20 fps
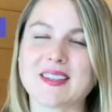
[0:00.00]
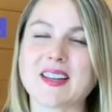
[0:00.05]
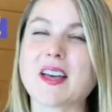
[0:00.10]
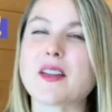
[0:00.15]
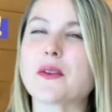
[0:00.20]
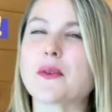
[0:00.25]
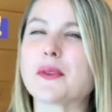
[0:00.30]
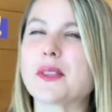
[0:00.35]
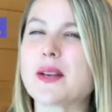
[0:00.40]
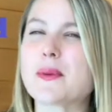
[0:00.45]

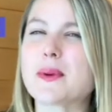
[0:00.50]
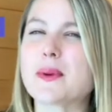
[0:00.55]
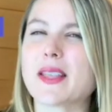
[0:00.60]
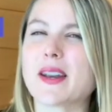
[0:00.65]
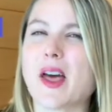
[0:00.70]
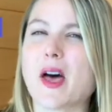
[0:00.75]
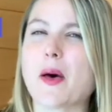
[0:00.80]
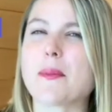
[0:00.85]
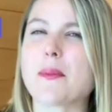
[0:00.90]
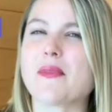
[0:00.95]
Not only will
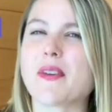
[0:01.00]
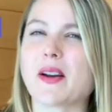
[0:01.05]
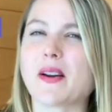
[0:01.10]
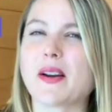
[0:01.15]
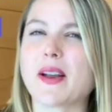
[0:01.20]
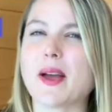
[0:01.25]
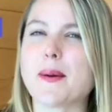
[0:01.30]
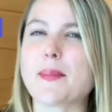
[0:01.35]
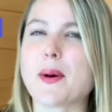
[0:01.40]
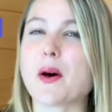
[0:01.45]
it help
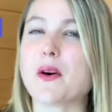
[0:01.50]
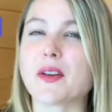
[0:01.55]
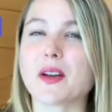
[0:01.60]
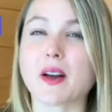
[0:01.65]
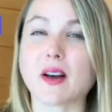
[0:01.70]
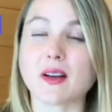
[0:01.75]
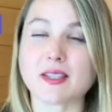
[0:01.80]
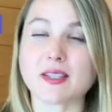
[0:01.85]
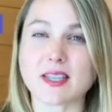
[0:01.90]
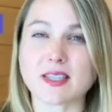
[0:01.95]
vary up all the
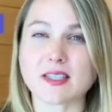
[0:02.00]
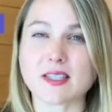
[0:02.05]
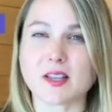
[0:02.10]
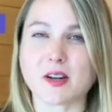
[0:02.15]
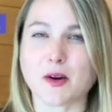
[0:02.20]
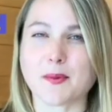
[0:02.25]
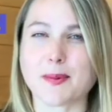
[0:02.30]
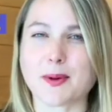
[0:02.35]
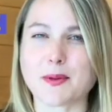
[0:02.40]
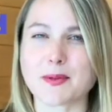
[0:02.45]
content that
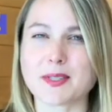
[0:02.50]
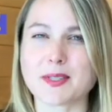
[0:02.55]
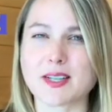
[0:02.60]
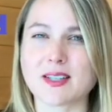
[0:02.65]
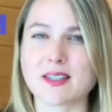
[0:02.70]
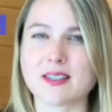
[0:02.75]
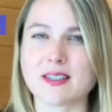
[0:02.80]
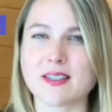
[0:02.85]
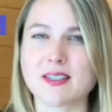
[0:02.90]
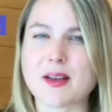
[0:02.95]
you're
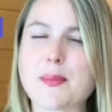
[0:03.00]
posting,